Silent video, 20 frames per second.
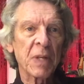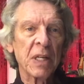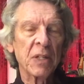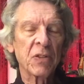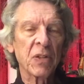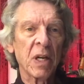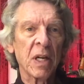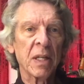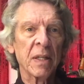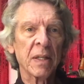It's
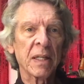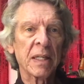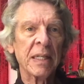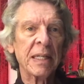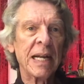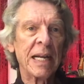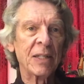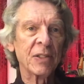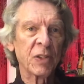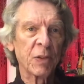on the
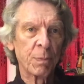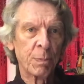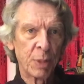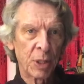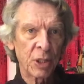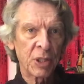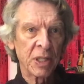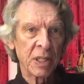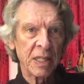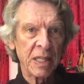canals of
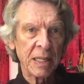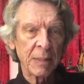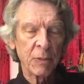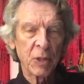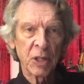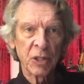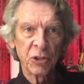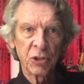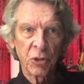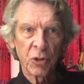Burgundy. I'm
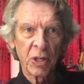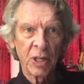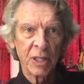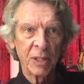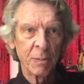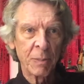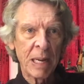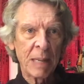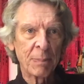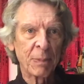going to show you a little
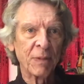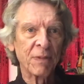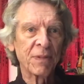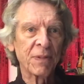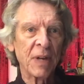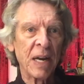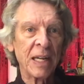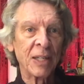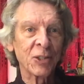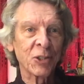map of
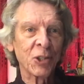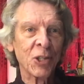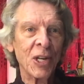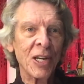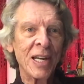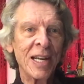France,